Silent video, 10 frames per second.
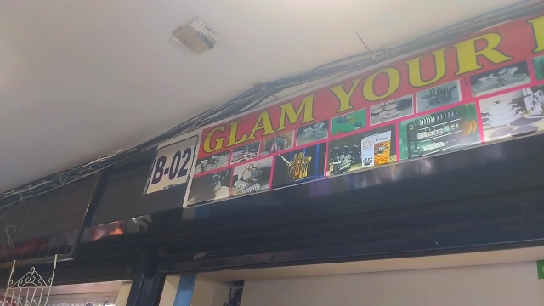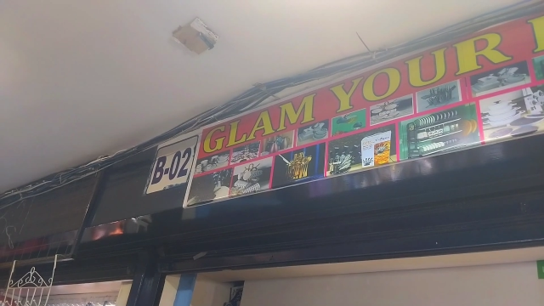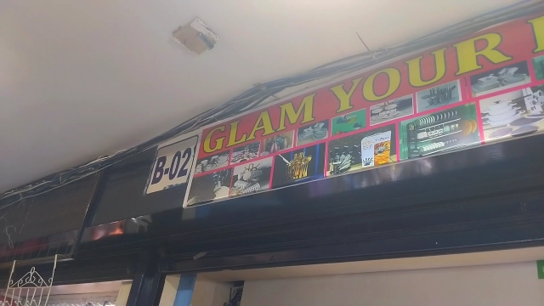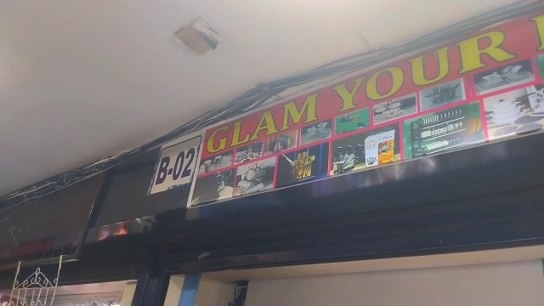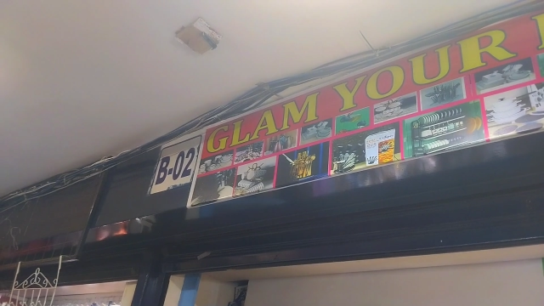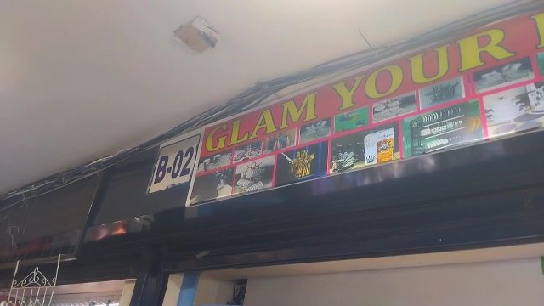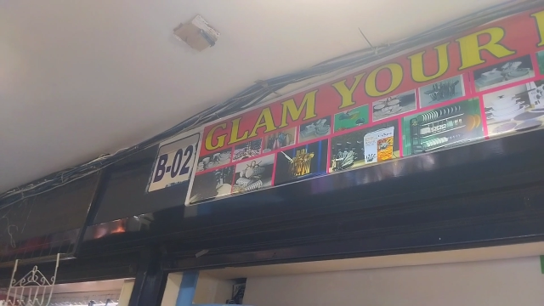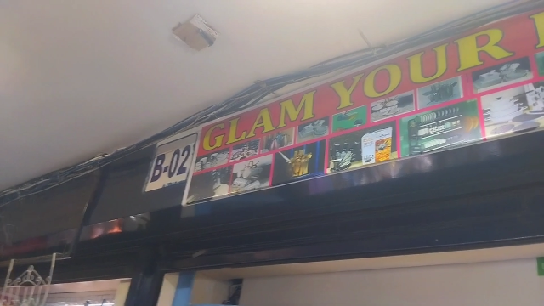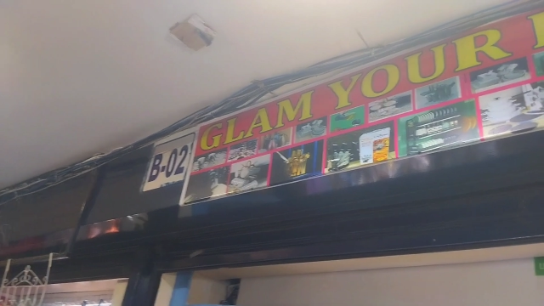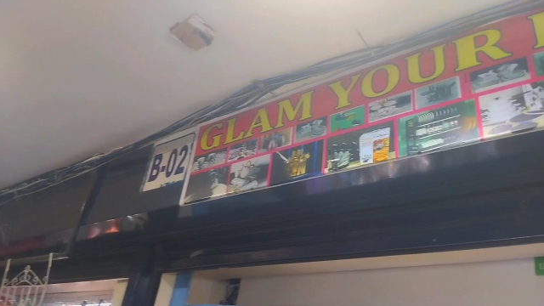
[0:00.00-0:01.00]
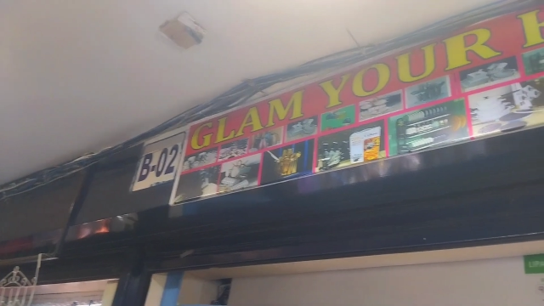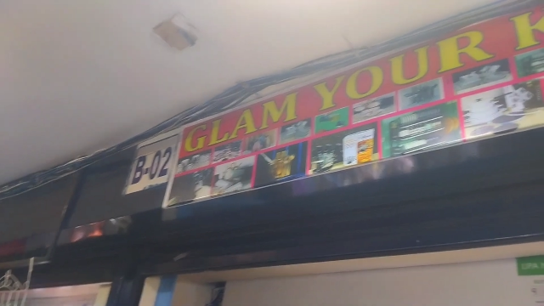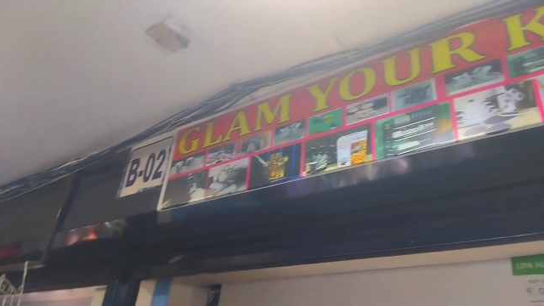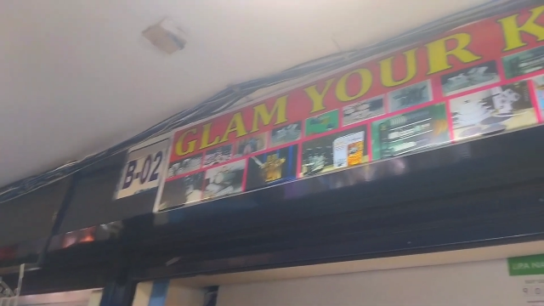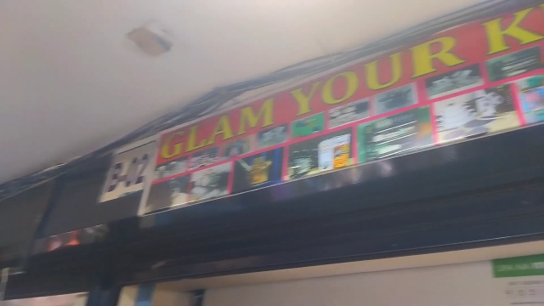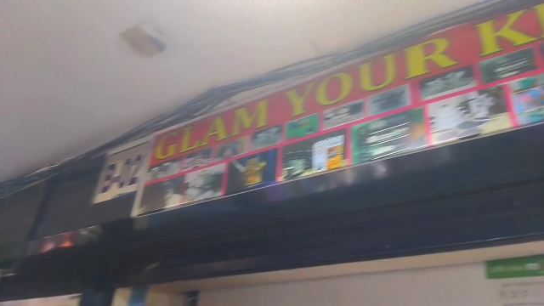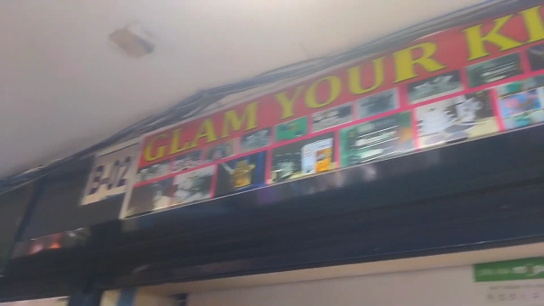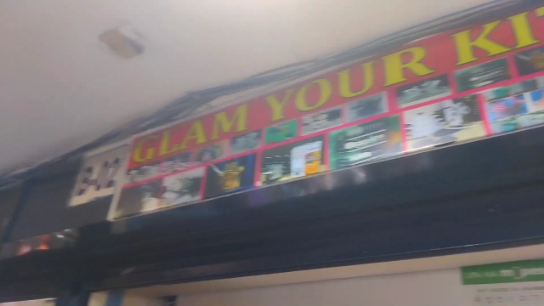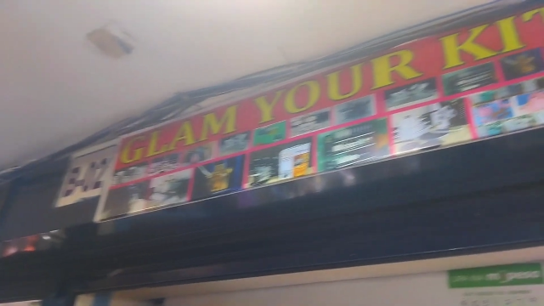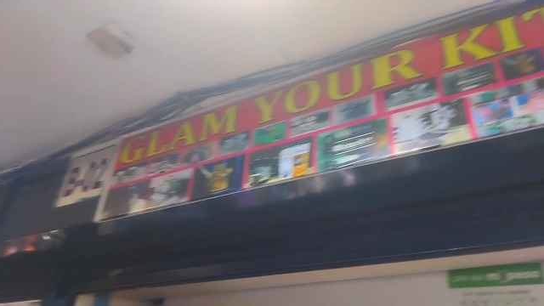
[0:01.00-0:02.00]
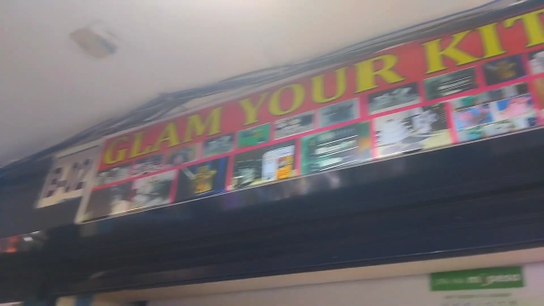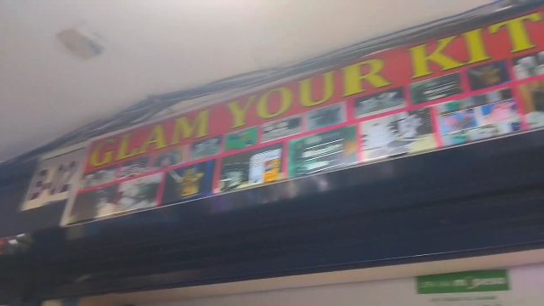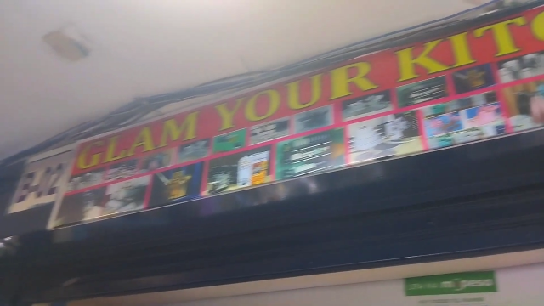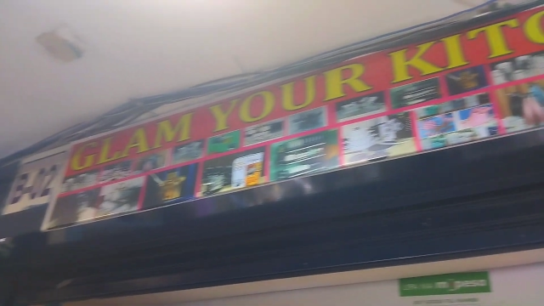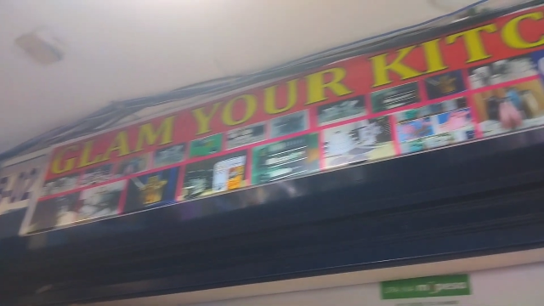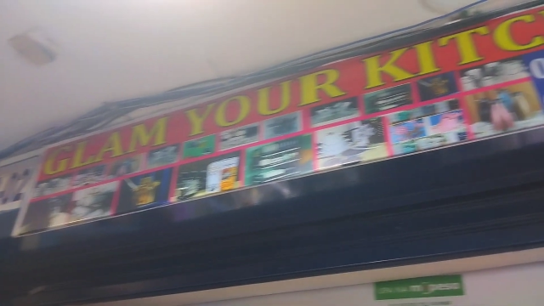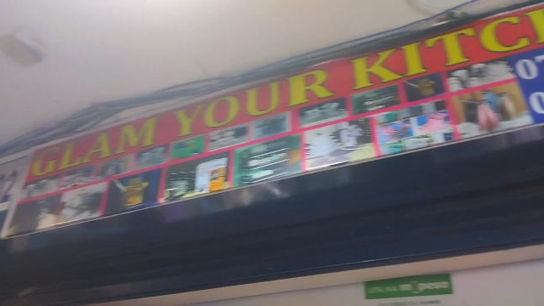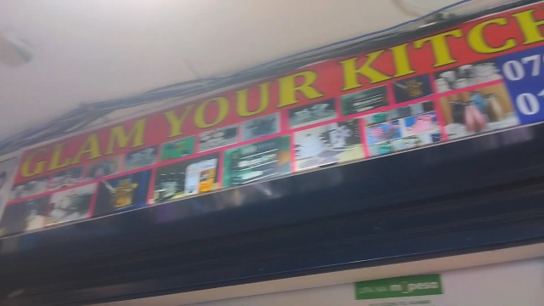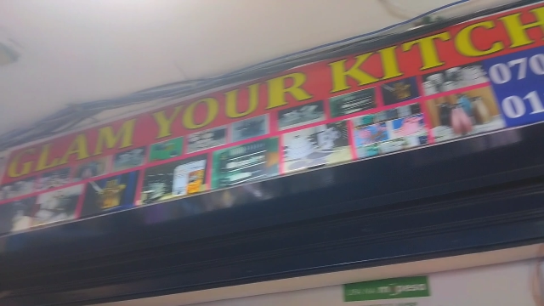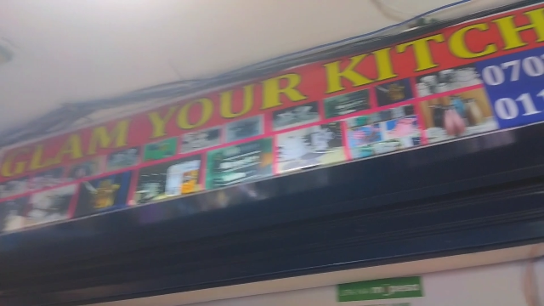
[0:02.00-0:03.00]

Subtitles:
Nobody's mouth can be seen.